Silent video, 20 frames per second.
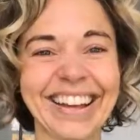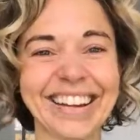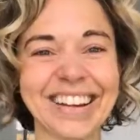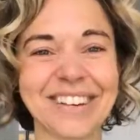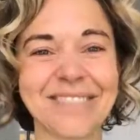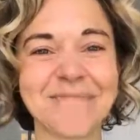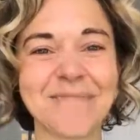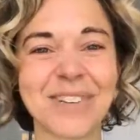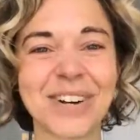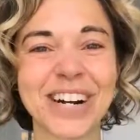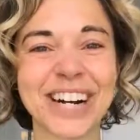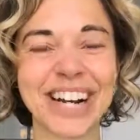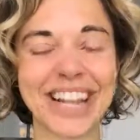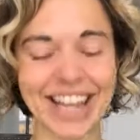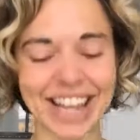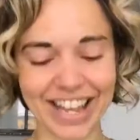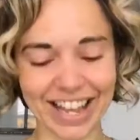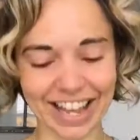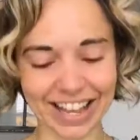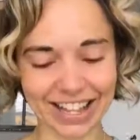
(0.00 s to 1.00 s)
Good
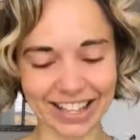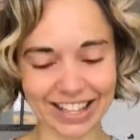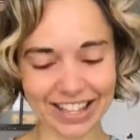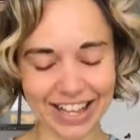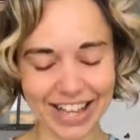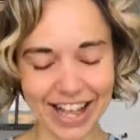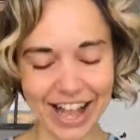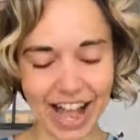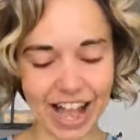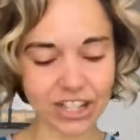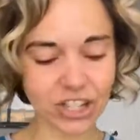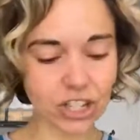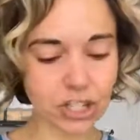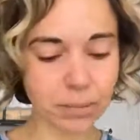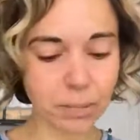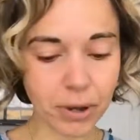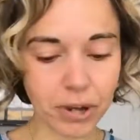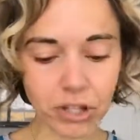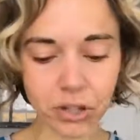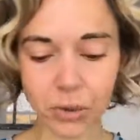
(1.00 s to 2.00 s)
morning. I
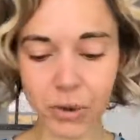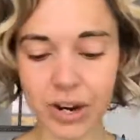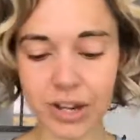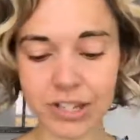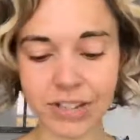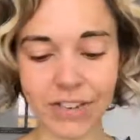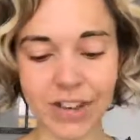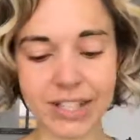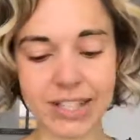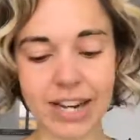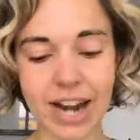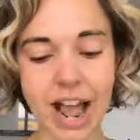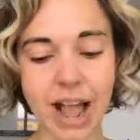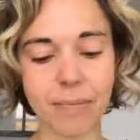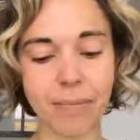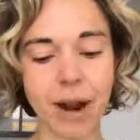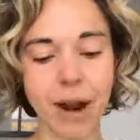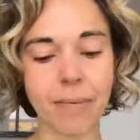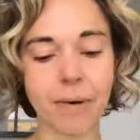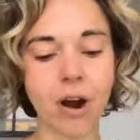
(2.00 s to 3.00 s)
just put Glorious Face and
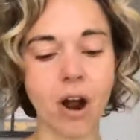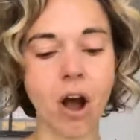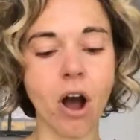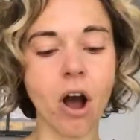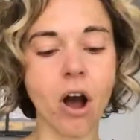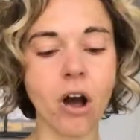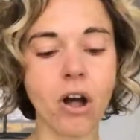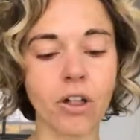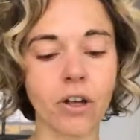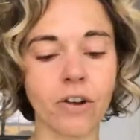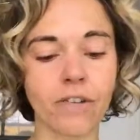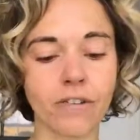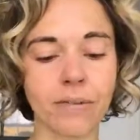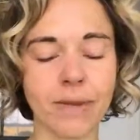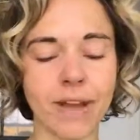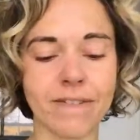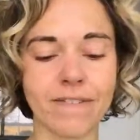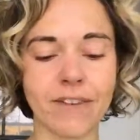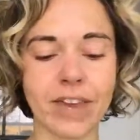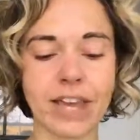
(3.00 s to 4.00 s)
Eye Primer all over
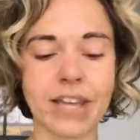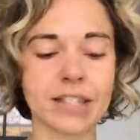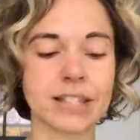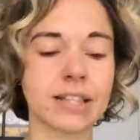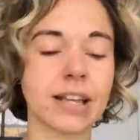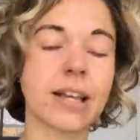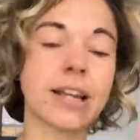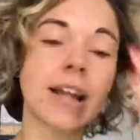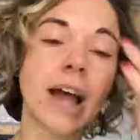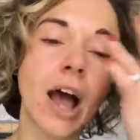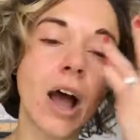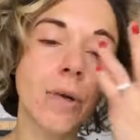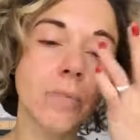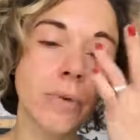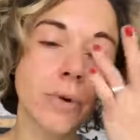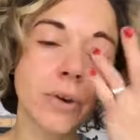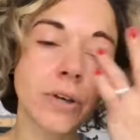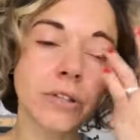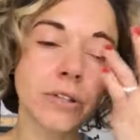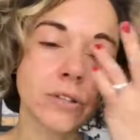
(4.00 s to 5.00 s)
my face, and now
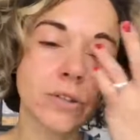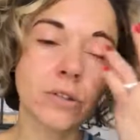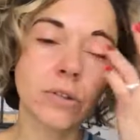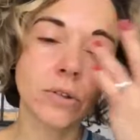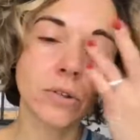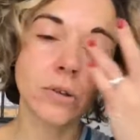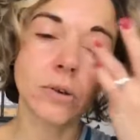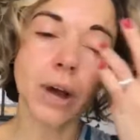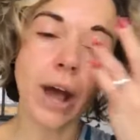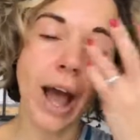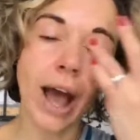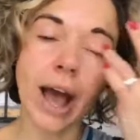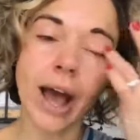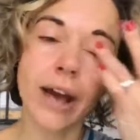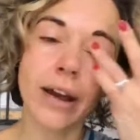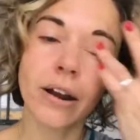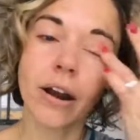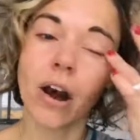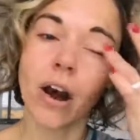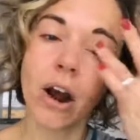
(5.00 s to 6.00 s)
I'm going to
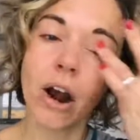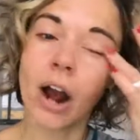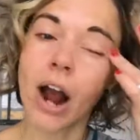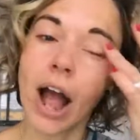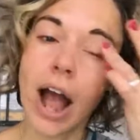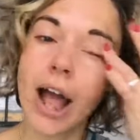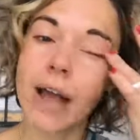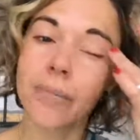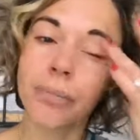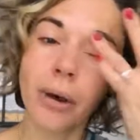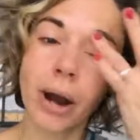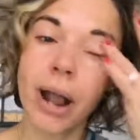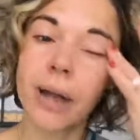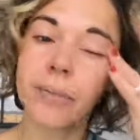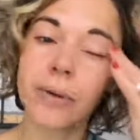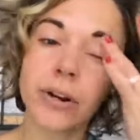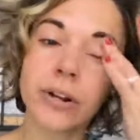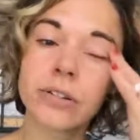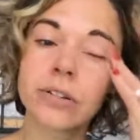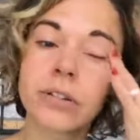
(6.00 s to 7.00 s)
add our eye
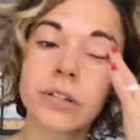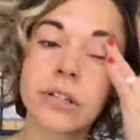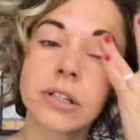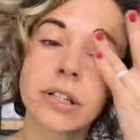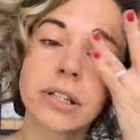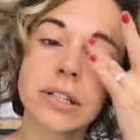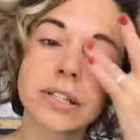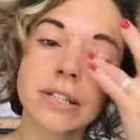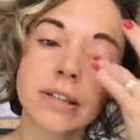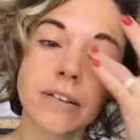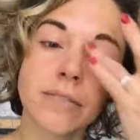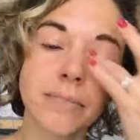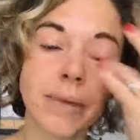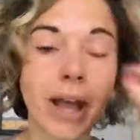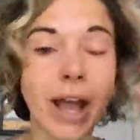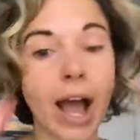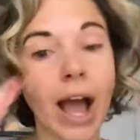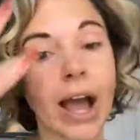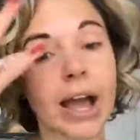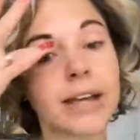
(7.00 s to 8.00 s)
primer to the lids of
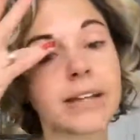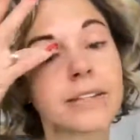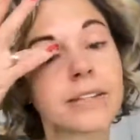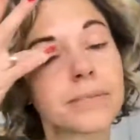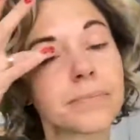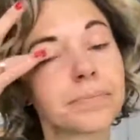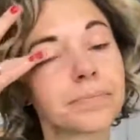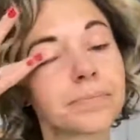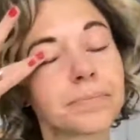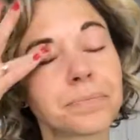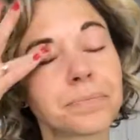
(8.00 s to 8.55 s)
my eyes.